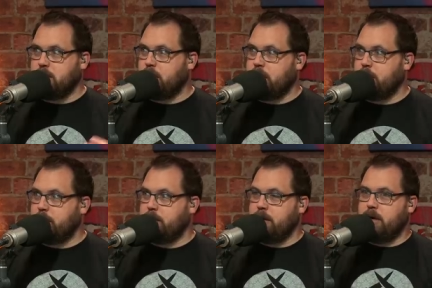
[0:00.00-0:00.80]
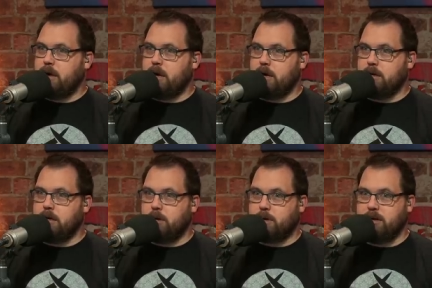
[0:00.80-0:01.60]
on him and, uh,
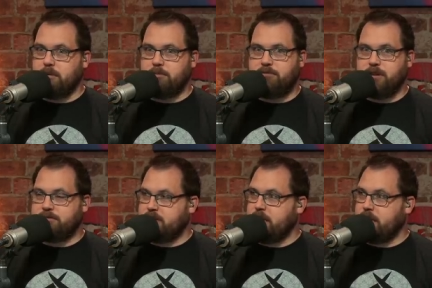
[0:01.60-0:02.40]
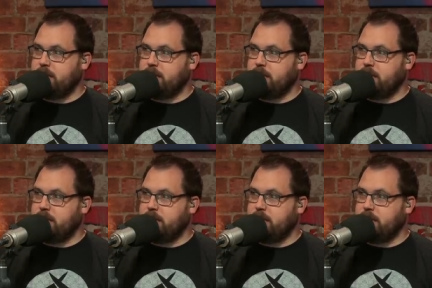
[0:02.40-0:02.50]
you know, give him 15